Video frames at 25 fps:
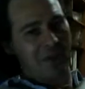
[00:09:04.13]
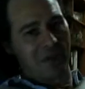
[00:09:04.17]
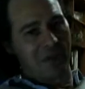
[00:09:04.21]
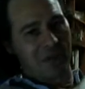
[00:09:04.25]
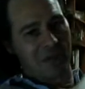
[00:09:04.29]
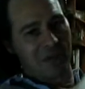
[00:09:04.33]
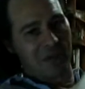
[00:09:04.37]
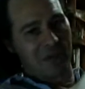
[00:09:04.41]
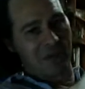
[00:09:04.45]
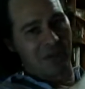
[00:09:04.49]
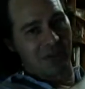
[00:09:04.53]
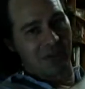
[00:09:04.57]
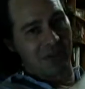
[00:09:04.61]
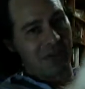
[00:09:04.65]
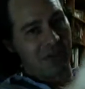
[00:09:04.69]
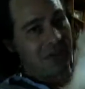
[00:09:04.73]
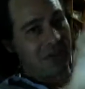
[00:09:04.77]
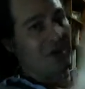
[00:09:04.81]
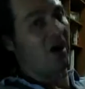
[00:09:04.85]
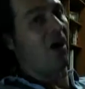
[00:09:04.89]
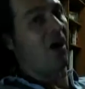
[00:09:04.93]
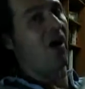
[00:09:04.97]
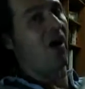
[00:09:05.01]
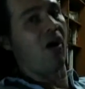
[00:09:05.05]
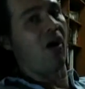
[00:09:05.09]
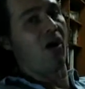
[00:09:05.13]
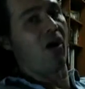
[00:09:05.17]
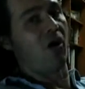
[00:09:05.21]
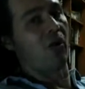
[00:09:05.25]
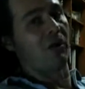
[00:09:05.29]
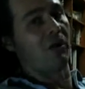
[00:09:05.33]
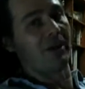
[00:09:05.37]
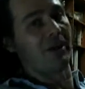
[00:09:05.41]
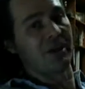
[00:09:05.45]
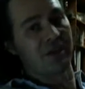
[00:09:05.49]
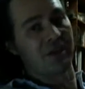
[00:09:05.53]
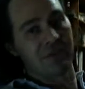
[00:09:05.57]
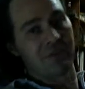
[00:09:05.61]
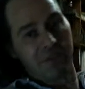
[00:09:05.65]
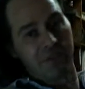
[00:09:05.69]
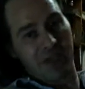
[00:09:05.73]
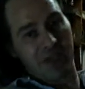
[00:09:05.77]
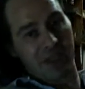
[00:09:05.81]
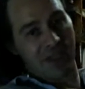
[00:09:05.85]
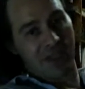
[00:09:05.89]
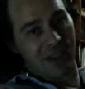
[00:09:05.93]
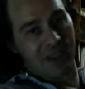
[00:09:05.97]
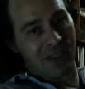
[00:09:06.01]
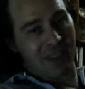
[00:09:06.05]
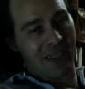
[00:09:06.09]
participle is always
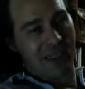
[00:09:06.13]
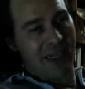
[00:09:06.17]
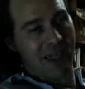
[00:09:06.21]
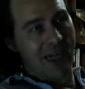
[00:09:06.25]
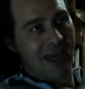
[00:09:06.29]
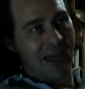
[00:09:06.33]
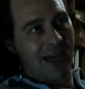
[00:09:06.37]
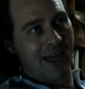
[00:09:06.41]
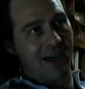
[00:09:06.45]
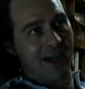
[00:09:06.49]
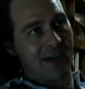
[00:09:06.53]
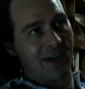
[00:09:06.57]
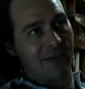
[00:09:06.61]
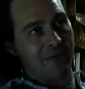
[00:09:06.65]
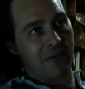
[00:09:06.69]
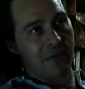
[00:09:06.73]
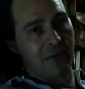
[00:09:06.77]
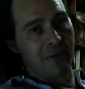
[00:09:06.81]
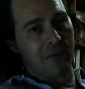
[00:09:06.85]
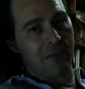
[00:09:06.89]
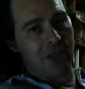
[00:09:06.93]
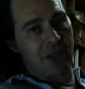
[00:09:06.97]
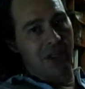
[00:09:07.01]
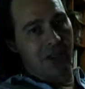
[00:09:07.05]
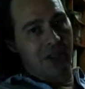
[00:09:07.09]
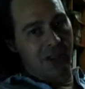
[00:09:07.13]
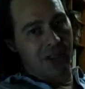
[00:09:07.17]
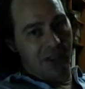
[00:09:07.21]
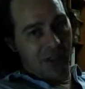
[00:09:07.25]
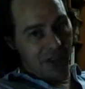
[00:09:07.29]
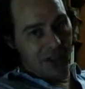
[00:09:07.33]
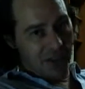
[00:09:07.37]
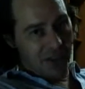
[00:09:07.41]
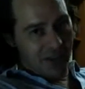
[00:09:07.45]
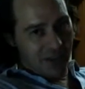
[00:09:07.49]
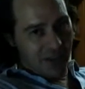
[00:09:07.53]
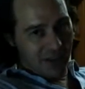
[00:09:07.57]
been, have been.